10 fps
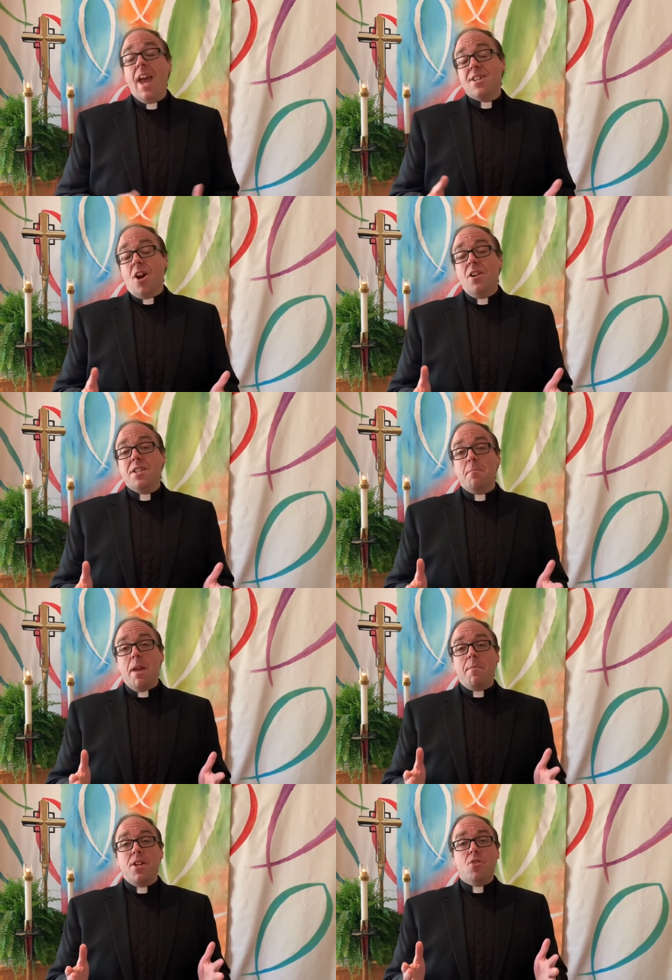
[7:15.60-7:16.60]
As hard as it
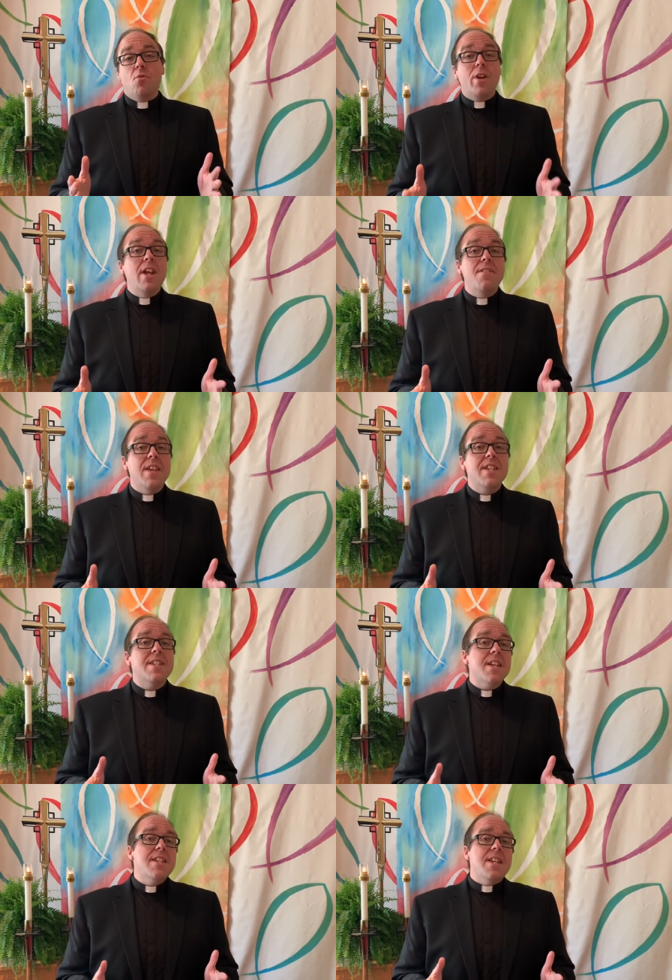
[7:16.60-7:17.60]
may be to read these
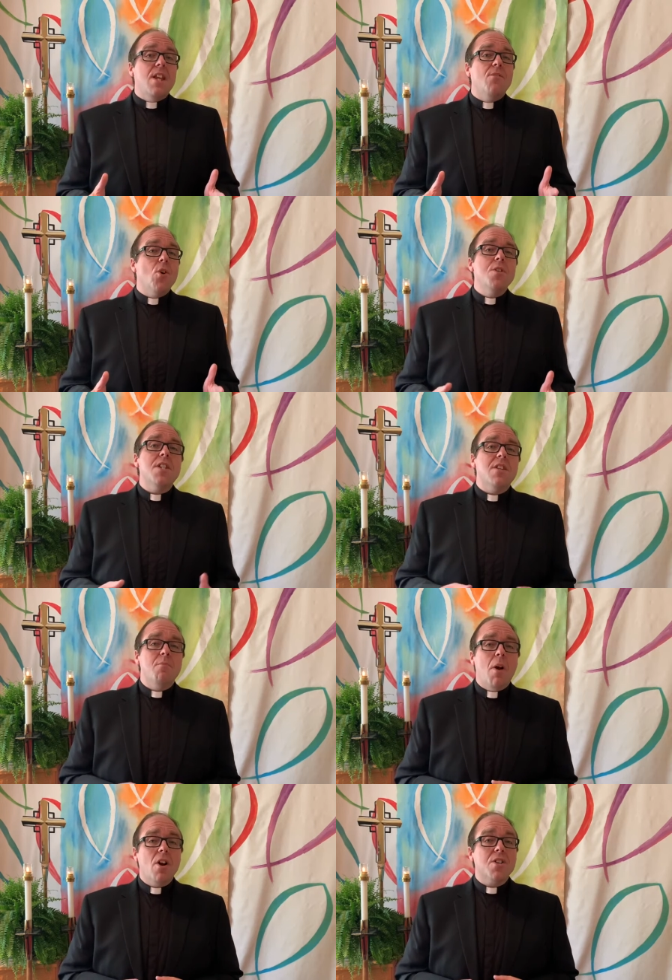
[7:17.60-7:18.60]
16 verses of
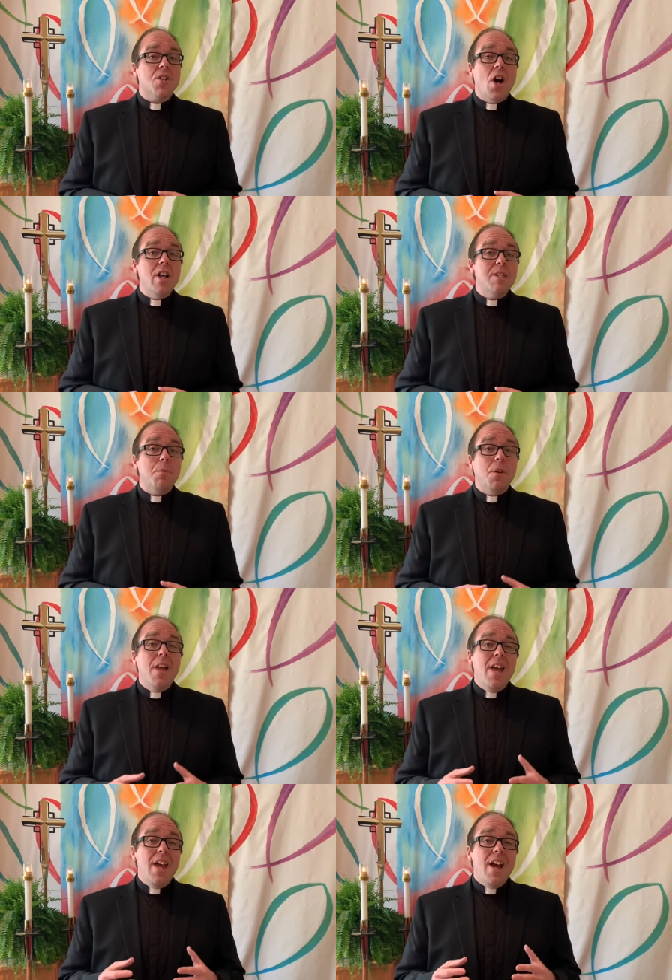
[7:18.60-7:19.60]
Mark's gospel,
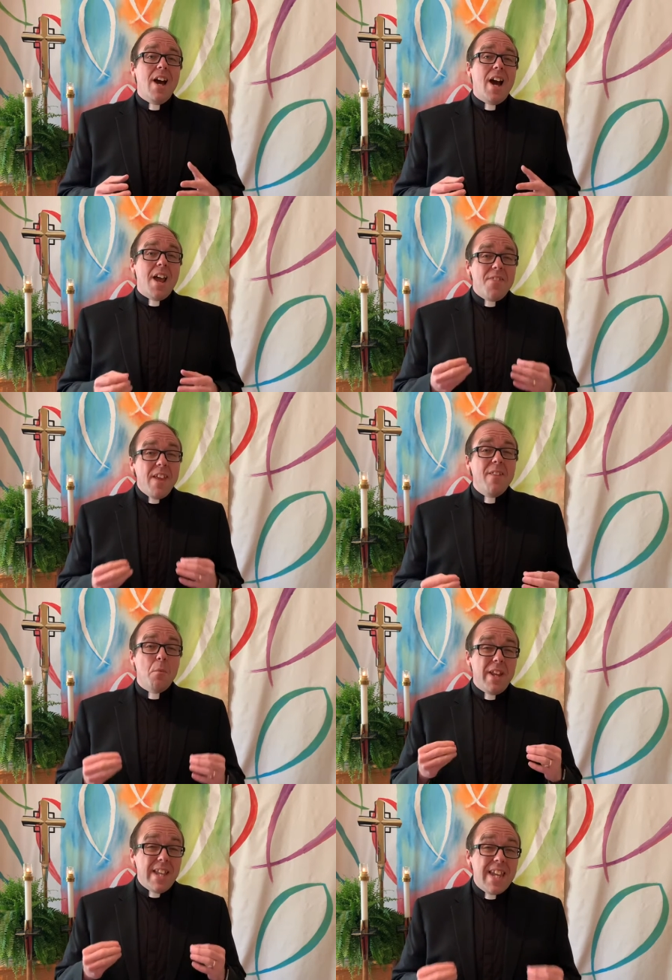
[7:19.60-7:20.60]
I think that
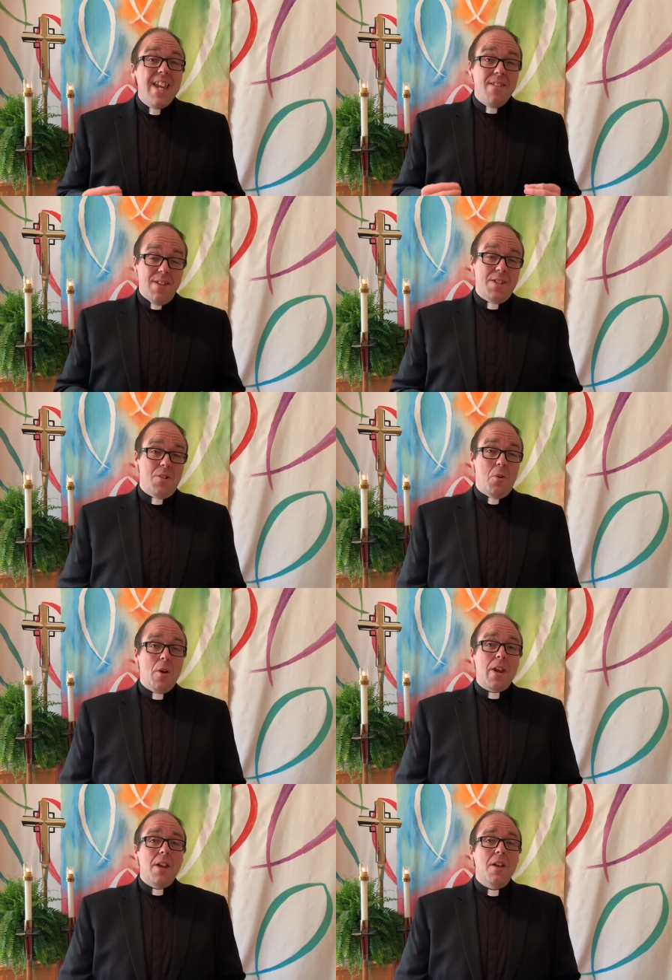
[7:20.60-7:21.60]
we need this
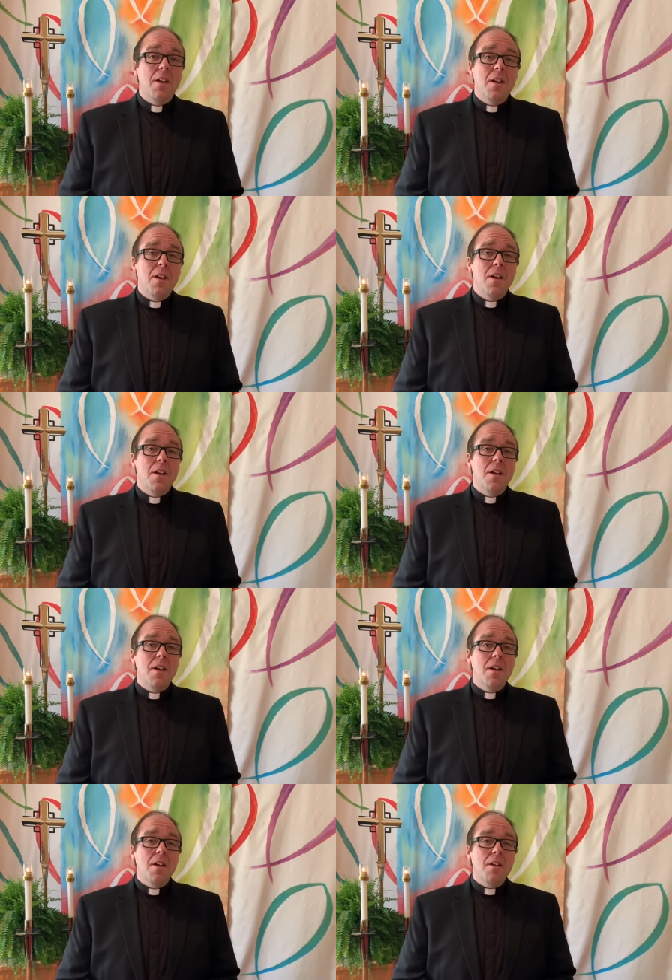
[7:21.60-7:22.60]
story
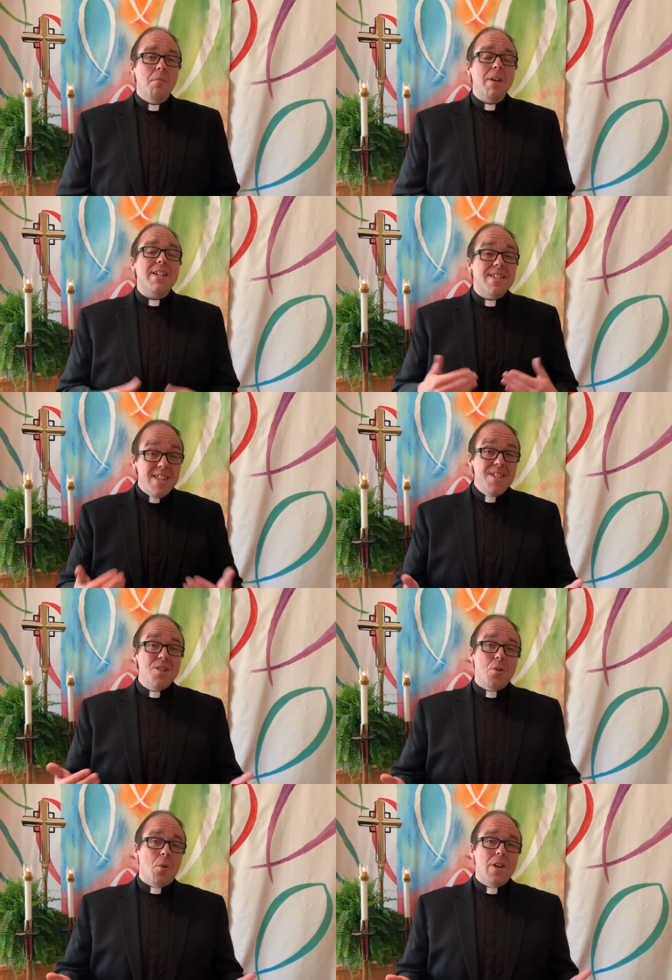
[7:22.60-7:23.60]
because this
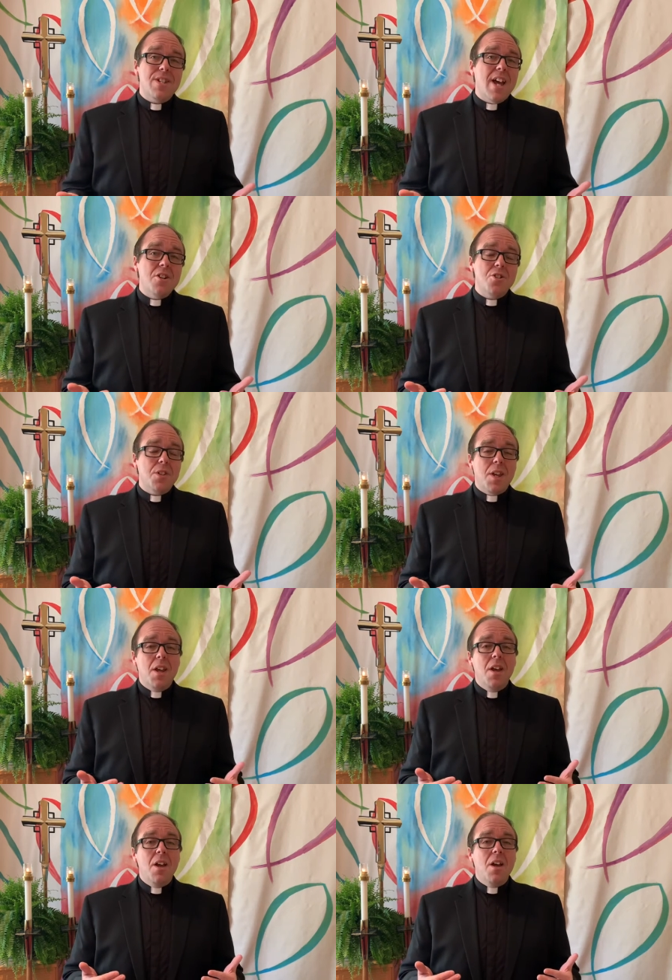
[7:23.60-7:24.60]
story is
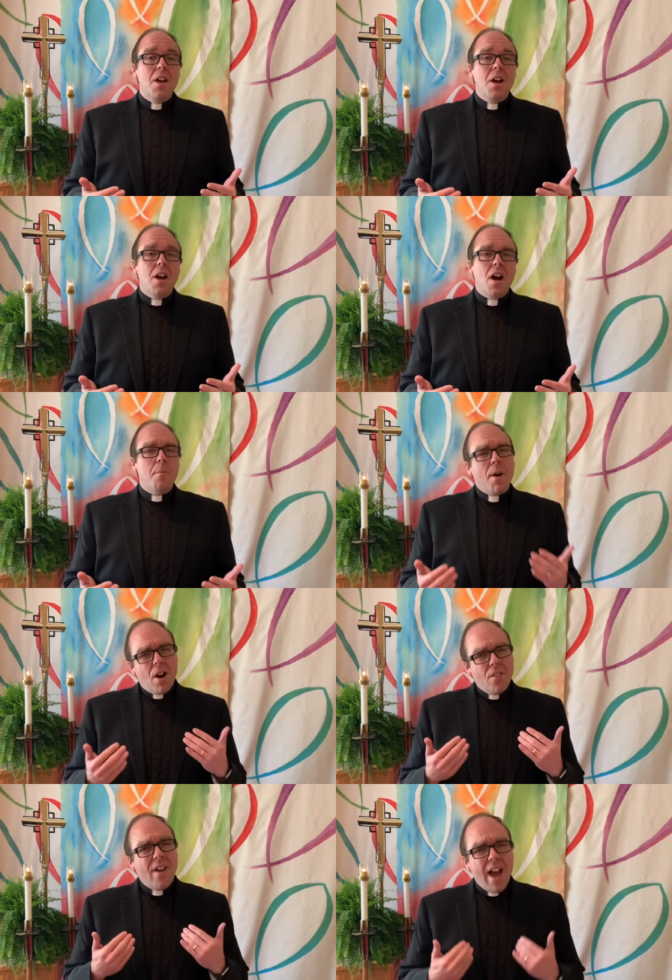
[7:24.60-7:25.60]
actually a
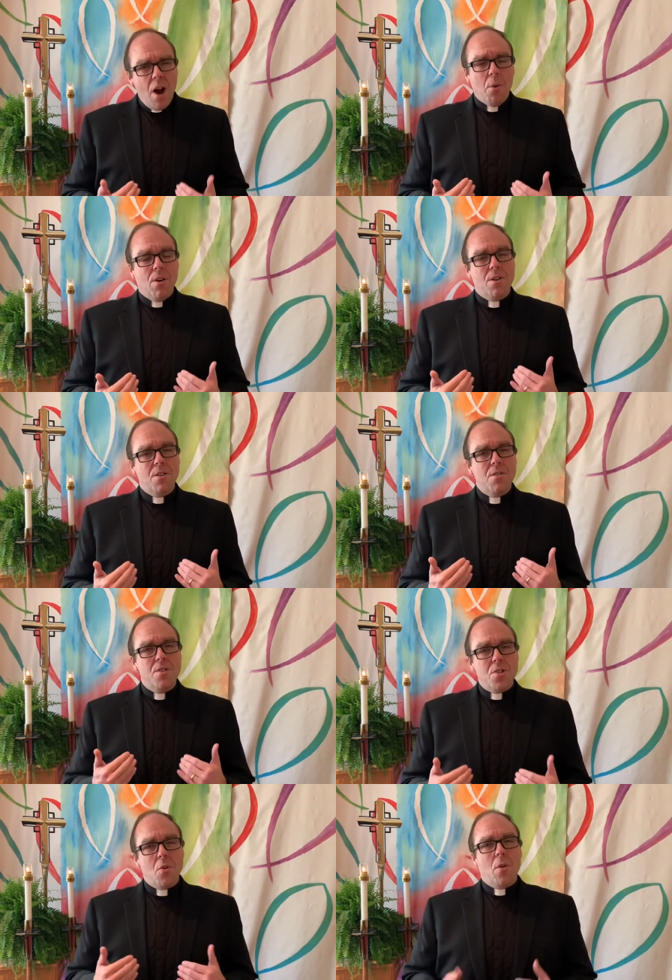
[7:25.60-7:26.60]
part of our
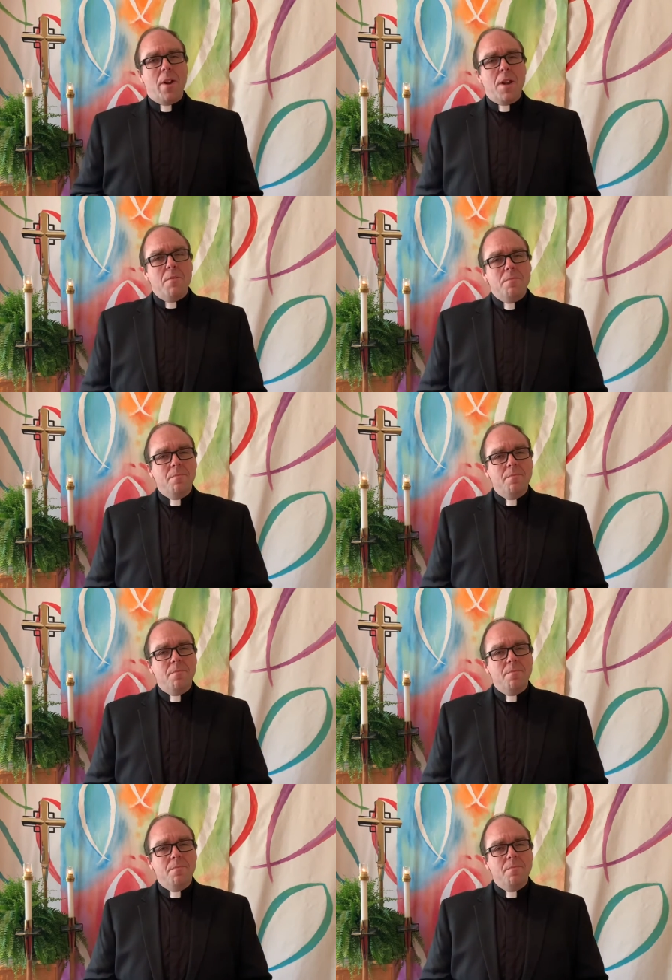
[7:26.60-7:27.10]
story.